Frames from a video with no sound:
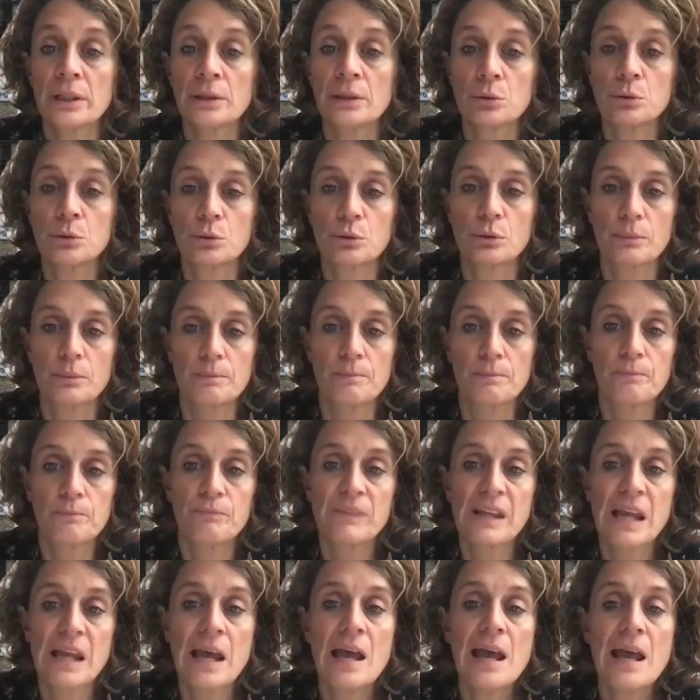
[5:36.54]
as
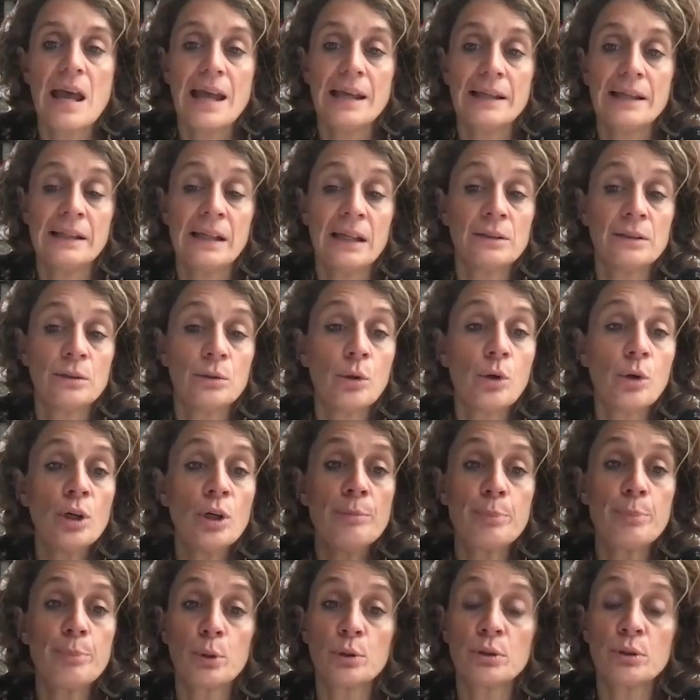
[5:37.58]
they are all
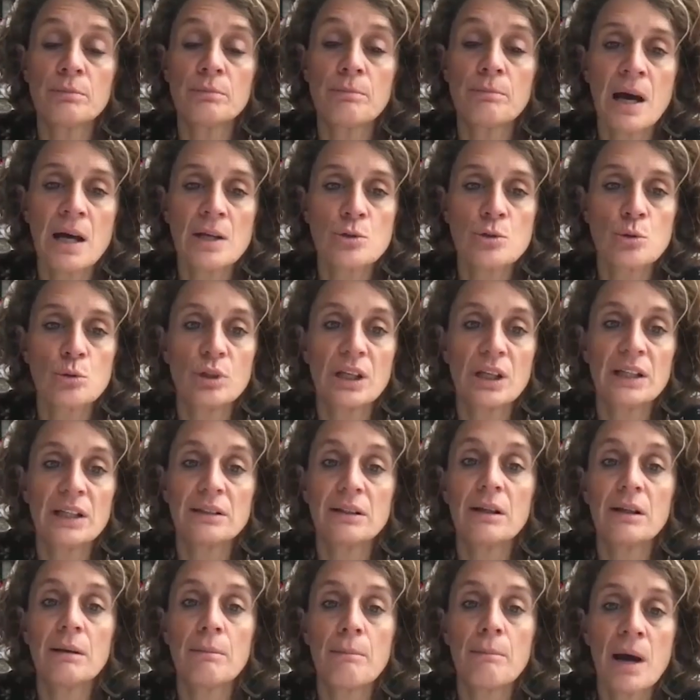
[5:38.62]
preparing for the
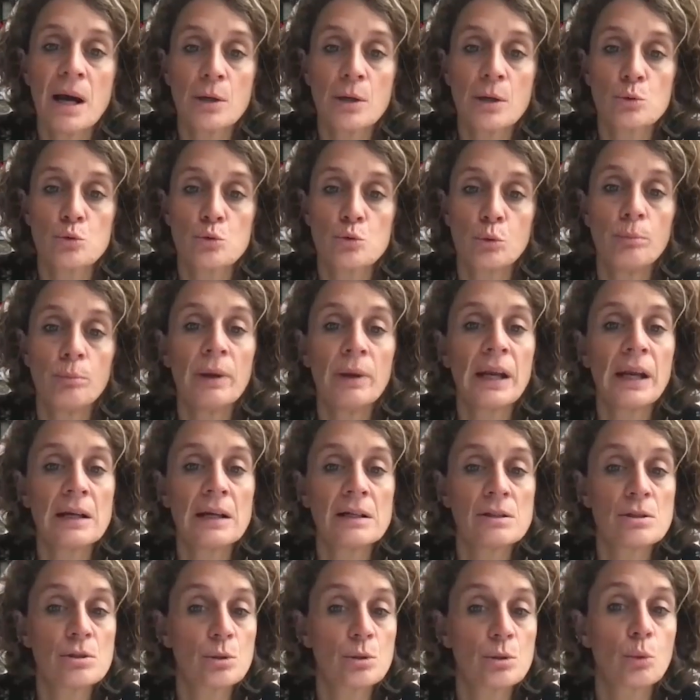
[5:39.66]
escalation of the
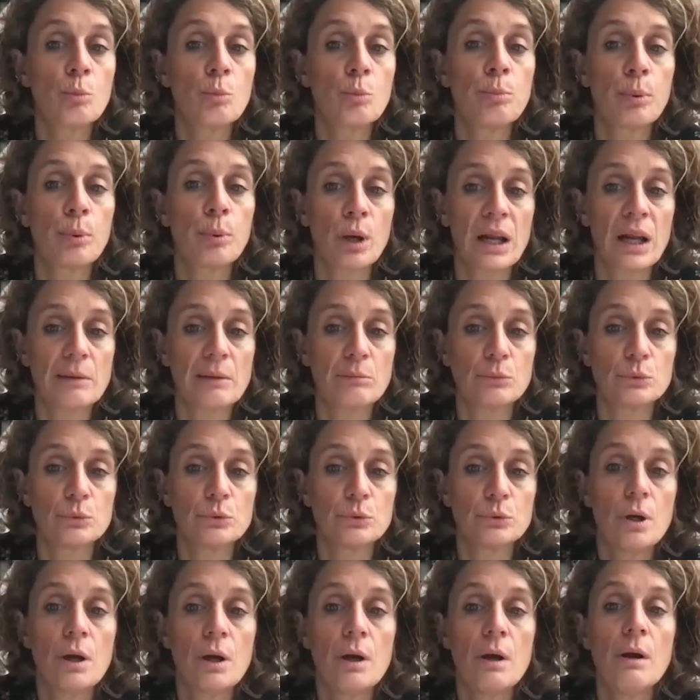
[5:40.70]
imperialist war.
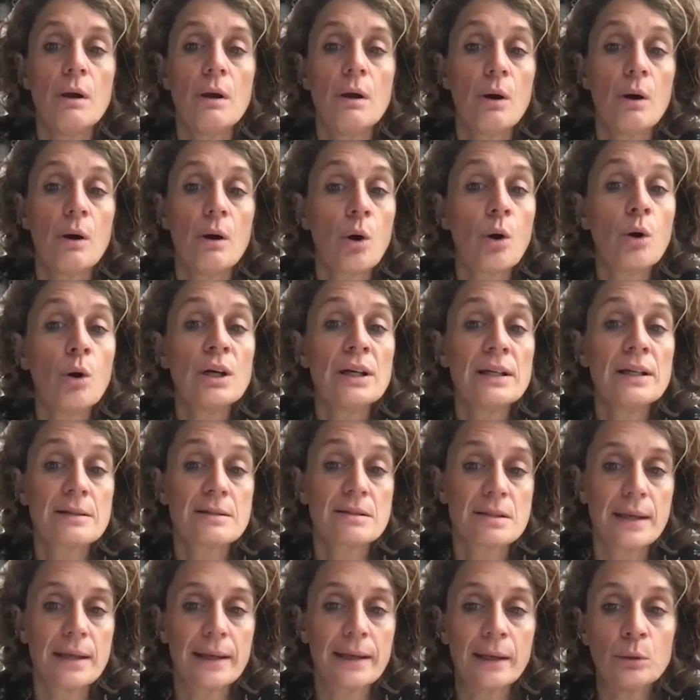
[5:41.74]
They
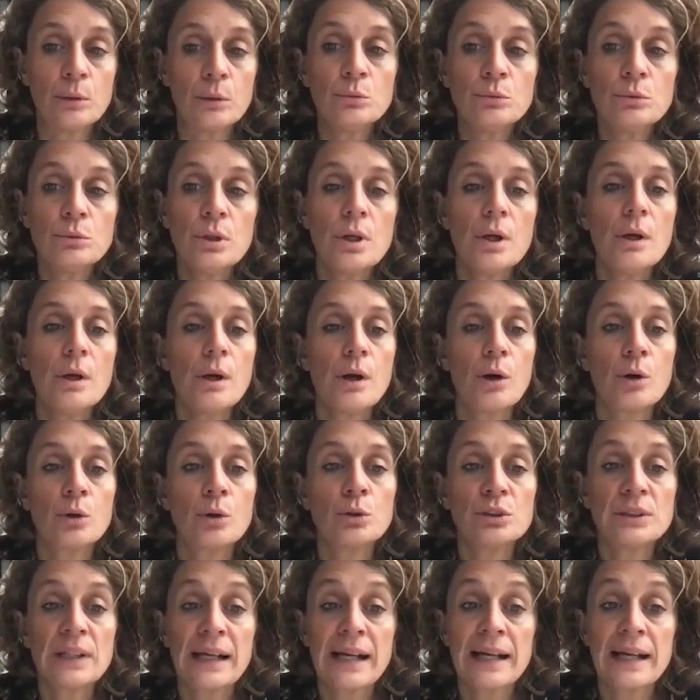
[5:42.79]
all know that the
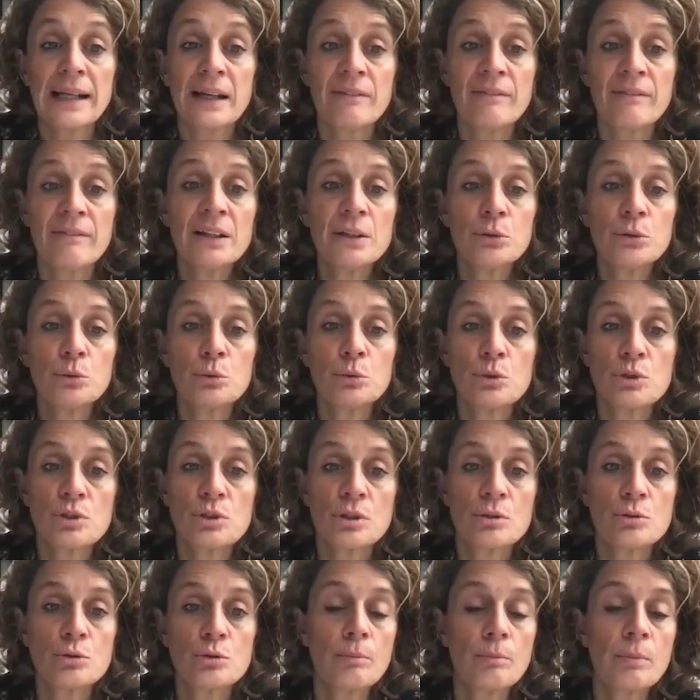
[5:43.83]
caravans of
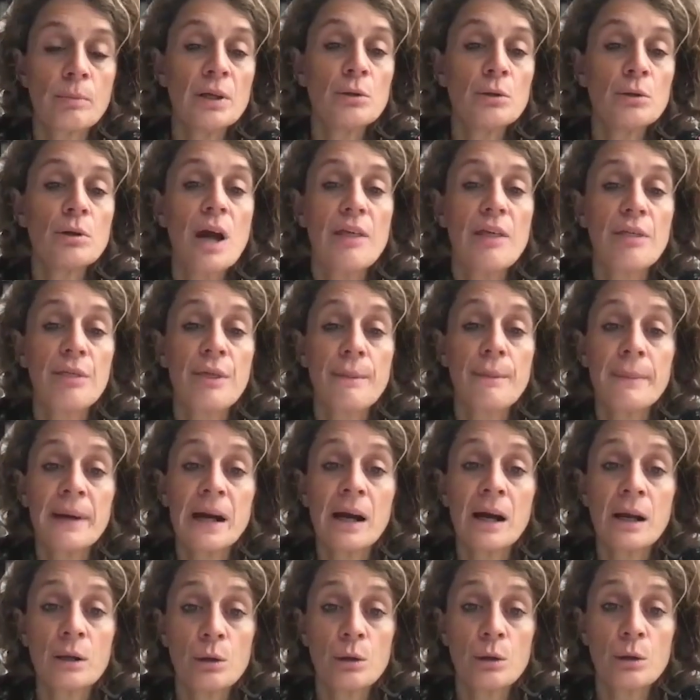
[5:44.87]
uprooted people will
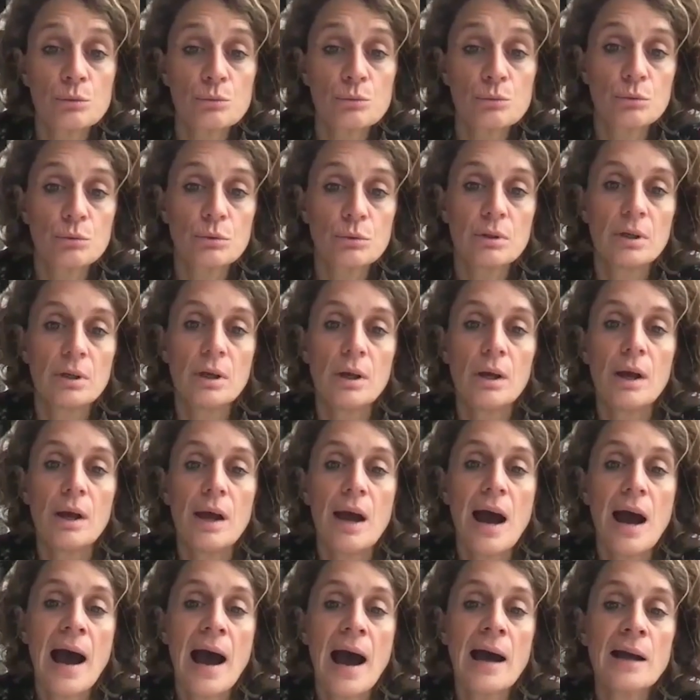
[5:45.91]
increase.
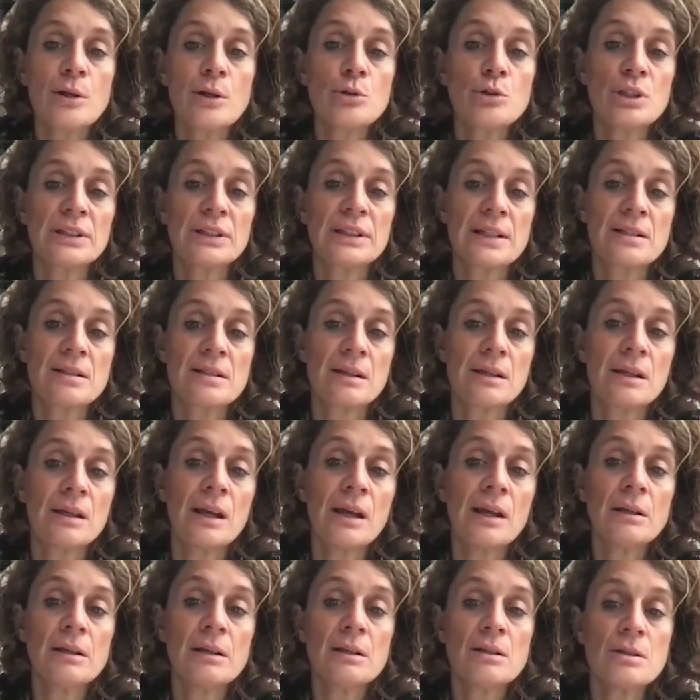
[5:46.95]
The figures are
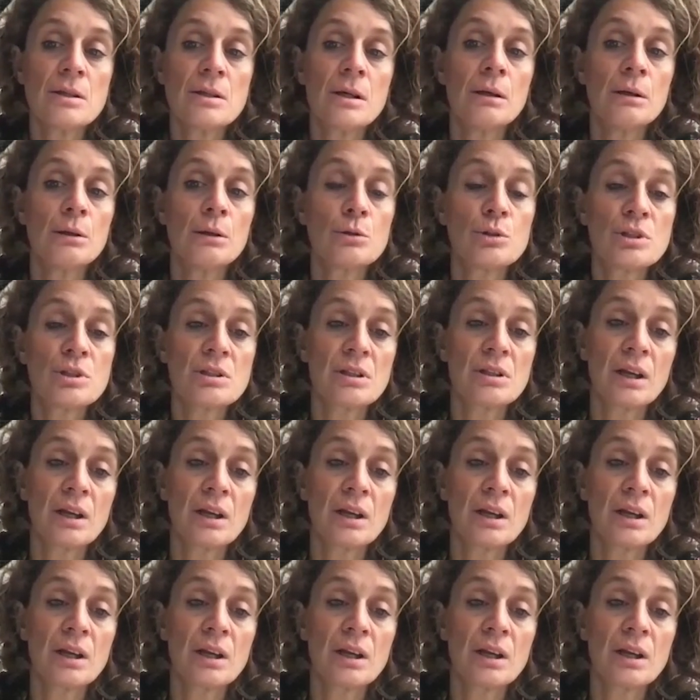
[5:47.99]
staggering.